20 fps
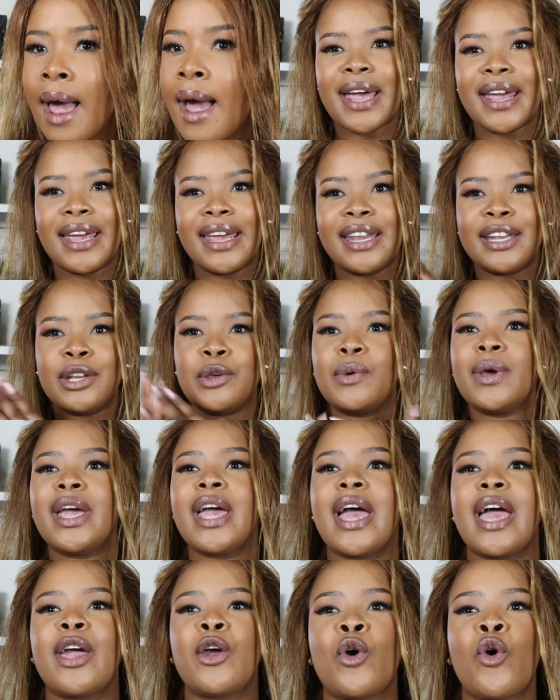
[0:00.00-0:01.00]
Anyway,
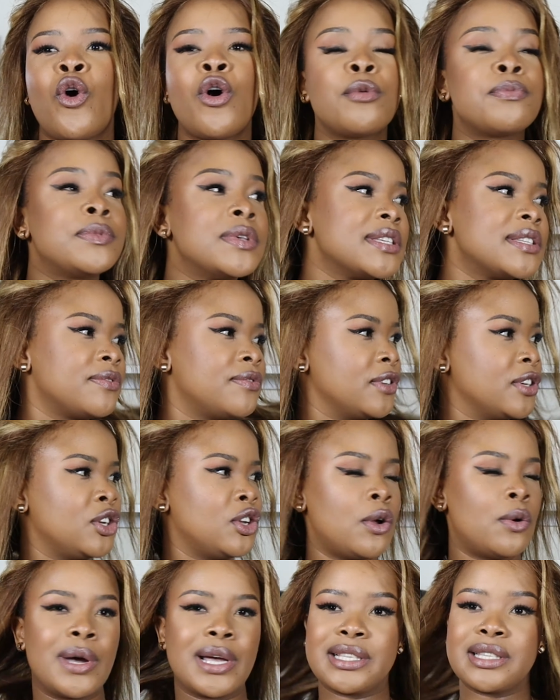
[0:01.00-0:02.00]
I hope this
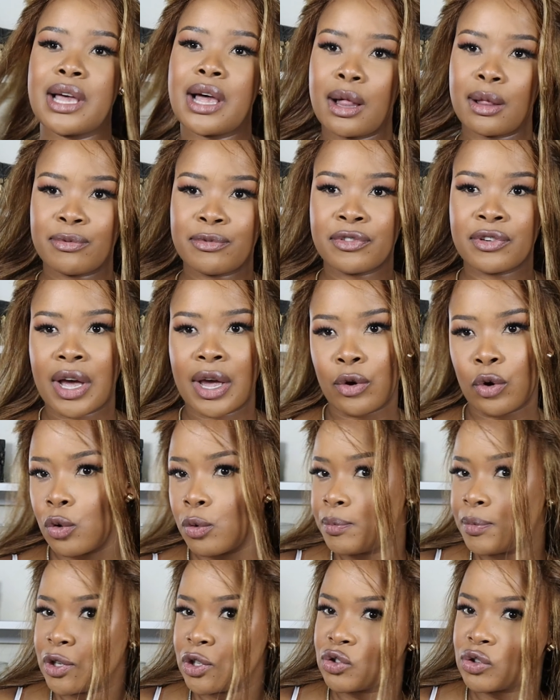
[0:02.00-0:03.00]
video was helpful. I
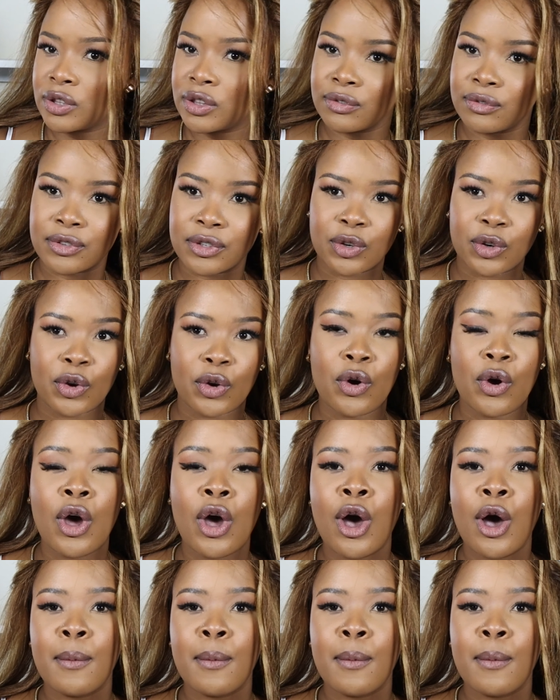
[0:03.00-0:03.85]
hope you enjoyed the video.